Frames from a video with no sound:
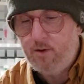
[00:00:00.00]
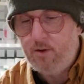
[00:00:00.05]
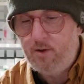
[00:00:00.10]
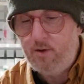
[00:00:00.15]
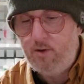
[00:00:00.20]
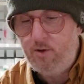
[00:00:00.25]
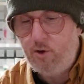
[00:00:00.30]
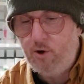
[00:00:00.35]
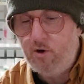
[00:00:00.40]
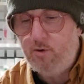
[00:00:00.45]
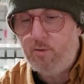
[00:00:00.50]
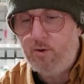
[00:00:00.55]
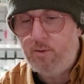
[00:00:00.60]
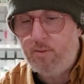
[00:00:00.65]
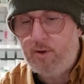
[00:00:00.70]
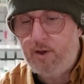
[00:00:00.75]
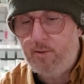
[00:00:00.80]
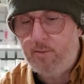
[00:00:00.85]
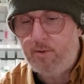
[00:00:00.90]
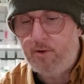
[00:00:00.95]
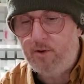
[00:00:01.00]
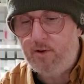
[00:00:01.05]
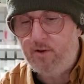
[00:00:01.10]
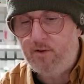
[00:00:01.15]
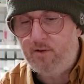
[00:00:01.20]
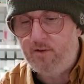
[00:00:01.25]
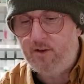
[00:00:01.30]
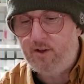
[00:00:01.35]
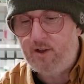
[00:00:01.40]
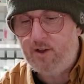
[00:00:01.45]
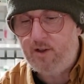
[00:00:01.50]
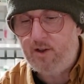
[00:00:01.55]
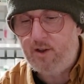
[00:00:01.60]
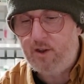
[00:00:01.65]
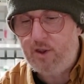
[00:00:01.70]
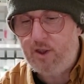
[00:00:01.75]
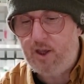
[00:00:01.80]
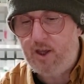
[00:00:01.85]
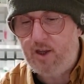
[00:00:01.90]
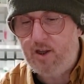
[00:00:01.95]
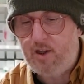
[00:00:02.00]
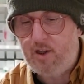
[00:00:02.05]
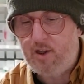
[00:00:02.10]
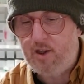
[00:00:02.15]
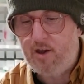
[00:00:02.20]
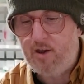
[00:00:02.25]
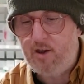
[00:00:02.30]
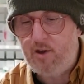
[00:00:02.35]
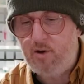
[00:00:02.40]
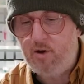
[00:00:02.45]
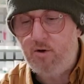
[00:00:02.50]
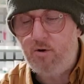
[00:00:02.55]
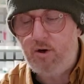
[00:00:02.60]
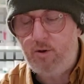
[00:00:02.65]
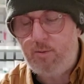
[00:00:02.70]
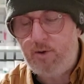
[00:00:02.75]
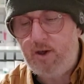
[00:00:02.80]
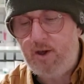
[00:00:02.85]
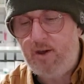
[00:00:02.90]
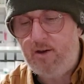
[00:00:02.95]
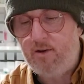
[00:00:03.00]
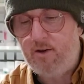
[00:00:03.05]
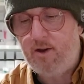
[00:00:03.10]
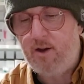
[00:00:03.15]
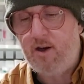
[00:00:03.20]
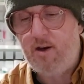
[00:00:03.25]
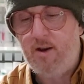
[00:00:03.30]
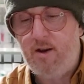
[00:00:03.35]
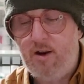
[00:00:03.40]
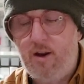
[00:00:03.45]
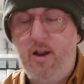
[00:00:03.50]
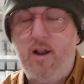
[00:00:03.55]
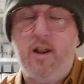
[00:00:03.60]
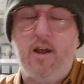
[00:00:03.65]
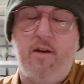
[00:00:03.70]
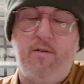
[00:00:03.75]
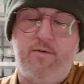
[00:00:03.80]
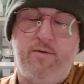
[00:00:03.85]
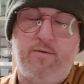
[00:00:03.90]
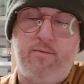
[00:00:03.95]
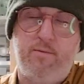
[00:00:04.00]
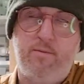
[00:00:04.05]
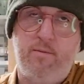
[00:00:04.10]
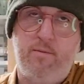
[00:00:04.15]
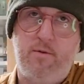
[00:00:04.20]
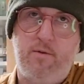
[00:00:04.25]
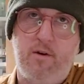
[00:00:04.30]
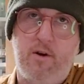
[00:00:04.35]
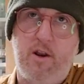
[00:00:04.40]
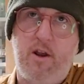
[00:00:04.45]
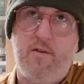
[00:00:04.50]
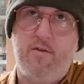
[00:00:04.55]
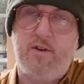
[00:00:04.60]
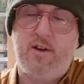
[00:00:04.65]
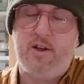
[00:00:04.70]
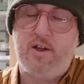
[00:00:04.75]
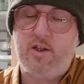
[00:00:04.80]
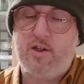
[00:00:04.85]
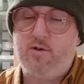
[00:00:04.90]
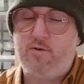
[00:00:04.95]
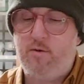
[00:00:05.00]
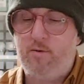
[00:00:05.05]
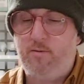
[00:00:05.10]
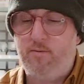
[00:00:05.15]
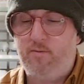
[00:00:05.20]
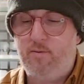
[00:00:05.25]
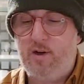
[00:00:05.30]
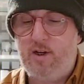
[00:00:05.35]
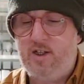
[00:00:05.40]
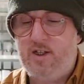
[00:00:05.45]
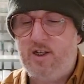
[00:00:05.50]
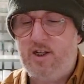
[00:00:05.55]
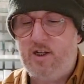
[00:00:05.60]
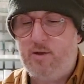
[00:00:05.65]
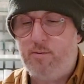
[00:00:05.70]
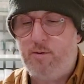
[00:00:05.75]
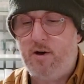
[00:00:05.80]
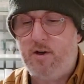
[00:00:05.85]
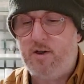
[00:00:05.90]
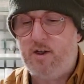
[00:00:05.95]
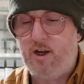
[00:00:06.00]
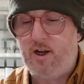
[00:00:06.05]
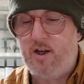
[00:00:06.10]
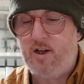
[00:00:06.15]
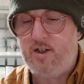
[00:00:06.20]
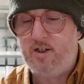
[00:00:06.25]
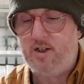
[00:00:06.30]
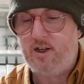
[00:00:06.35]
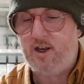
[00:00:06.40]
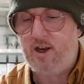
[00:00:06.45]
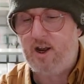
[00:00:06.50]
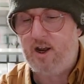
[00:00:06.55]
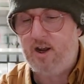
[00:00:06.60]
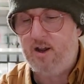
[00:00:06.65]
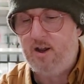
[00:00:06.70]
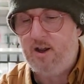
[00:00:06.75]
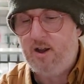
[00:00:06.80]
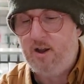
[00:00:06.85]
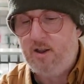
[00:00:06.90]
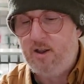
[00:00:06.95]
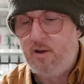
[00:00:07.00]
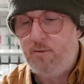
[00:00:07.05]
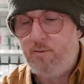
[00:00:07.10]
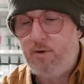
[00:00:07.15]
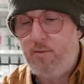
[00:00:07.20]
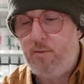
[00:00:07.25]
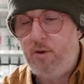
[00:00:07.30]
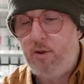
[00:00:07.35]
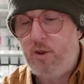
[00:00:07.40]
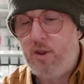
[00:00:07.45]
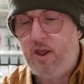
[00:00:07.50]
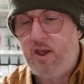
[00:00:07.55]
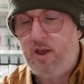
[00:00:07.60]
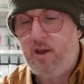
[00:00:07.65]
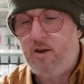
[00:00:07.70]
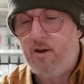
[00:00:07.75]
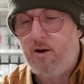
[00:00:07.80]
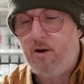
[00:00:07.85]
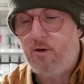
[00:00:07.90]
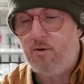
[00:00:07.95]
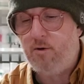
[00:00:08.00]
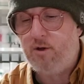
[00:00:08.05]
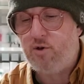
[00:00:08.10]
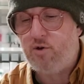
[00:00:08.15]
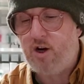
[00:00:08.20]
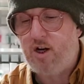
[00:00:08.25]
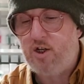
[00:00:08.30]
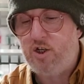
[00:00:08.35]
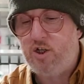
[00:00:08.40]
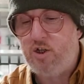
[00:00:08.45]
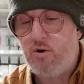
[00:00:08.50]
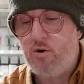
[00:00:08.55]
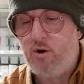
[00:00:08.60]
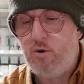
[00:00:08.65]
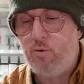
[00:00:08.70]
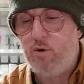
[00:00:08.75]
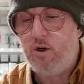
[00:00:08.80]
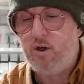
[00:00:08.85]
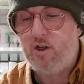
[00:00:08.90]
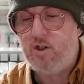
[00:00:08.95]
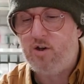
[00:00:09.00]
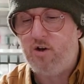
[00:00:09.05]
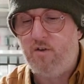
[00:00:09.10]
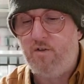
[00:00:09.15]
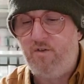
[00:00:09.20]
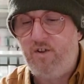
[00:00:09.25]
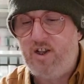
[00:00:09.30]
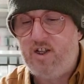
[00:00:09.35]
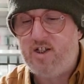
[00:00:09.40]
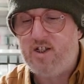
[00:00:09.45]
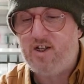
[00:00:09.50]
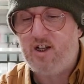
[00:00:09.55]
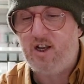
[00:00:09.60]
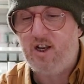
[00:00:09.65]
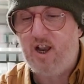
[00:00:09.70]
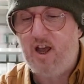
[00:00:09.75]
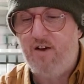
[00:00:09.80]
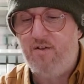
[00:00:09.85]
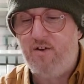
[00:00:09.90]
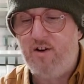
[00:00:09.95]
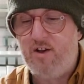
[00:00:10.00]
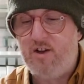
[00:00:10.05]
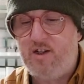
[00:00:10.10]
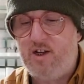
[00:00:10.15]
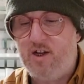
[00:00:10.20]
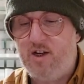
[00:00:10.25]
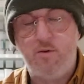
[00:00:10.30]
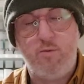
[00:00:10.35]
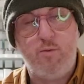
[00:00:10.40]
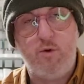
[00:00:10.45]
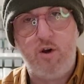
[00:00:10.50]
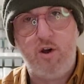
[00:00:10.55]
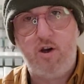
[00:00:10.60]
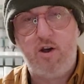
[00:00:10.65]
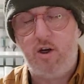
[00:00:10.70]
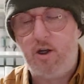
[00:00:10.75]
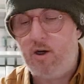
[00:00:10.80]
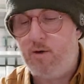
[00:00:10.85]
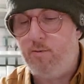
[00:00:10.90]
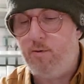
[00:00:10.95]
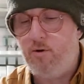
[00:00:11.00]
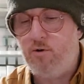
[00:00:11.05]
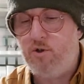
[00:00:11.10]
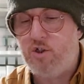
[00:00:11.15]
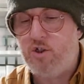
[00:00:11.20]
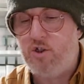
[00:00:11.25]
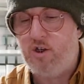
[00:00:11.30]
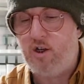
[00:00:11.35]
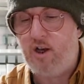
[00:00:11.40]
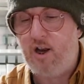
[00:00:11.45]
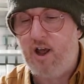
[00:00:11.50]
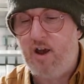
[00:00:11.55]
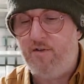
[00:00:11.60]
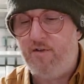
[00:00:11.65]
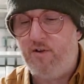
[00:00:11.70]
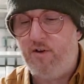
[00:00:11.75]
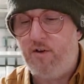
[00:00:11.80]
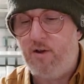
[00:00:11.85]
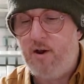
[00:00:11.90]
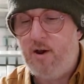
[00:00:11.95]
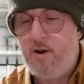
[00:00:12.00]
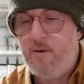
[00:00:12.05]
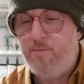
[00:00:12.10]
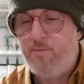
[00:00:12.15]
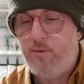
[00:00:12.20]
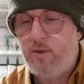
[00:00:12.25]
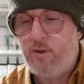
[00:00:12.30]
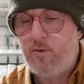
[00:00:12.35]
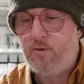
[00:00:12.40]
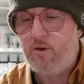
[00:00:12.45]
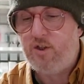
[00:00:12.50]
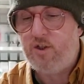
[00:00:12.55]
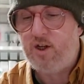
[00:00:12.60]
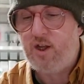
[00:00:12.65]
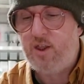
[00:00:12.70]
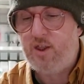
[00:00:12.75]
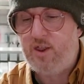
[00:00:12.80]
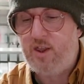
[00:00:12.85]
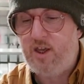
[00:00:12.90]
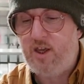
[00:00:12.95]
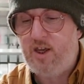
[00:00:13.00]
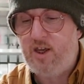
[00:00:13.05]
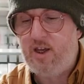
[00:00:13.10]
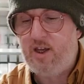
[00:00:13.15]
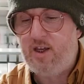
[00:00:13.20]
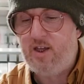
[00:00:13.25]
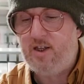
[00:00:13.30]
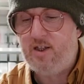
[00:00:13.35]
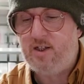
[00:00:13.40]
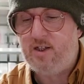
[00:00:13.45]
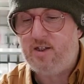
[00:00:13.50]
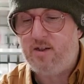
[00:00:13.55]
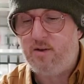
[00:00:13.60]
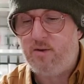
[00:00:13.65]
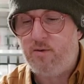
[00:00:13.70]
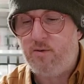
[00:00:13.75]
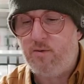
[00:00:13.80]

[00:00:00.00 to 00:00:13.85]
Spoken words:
normal people think that you can only be, and I've got evidence from listening to podcasts and that, and people think, oh, attraction only works on a physical level and doesn't work on an emotional level, which I think is